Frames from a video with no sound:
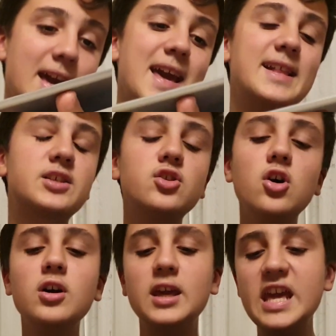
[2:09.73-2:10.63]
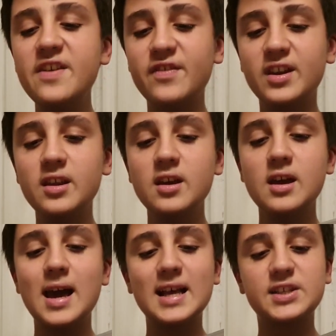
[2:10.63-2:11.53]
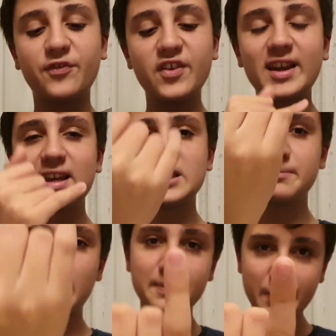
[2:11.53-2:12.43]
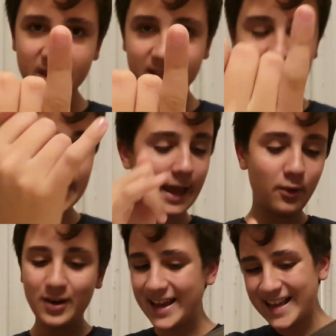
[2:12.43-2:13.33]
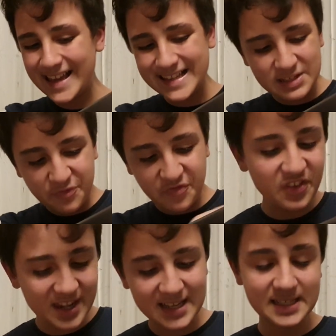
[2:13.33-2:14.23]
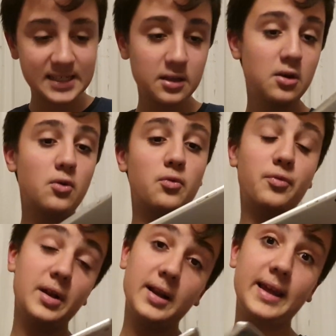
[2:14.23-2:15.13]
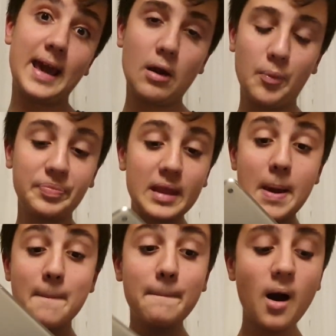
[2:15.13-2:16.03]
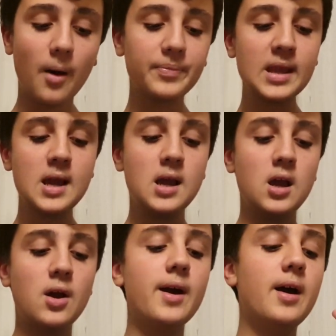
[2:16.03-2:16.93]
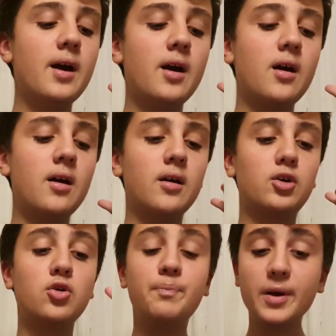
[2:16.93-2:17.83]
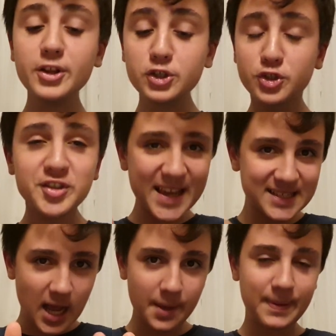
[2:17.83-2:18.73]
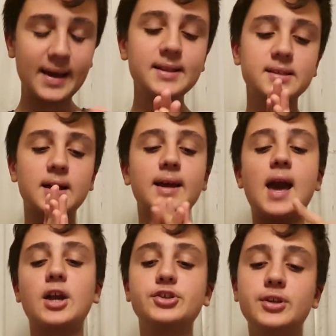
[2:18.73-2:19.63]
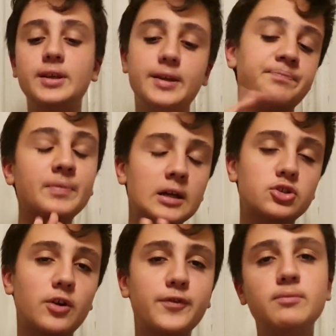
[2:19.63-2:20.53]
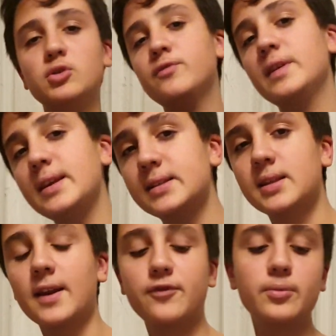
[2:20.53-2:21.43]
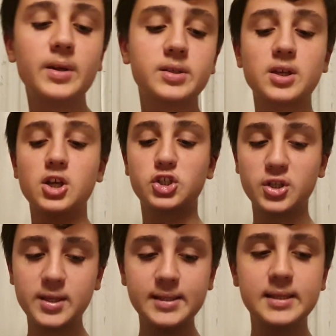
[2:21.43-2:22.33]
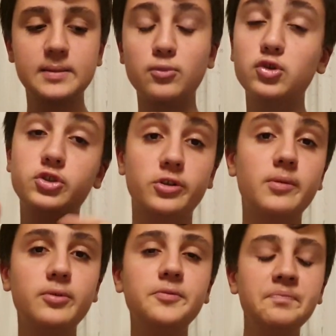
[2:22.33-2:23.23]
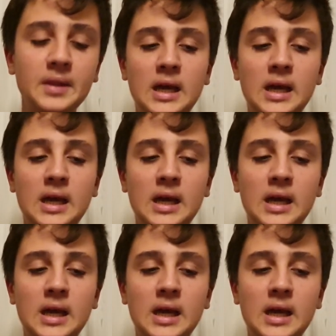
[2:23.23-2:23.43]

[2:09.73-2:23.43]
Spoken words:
It's not even as thick as my pinky nail. It is thin as really hell. But compared to today's iPads, I actually saw a few movies, done a few research. This is more durable.